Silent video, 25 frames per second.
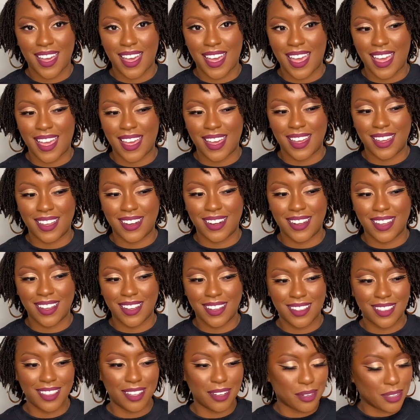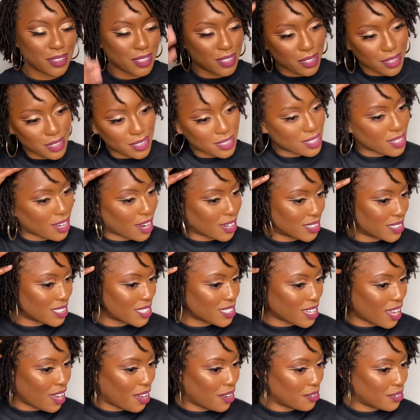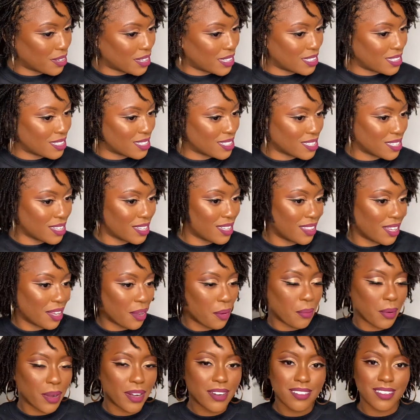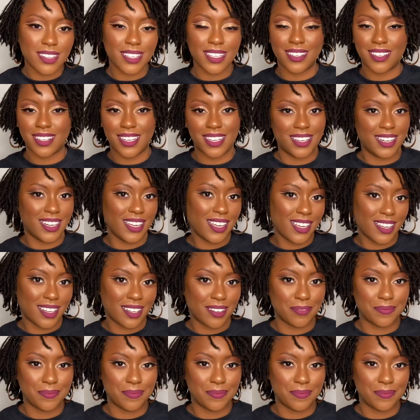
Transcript: and the results are just always, they're worth it in the end.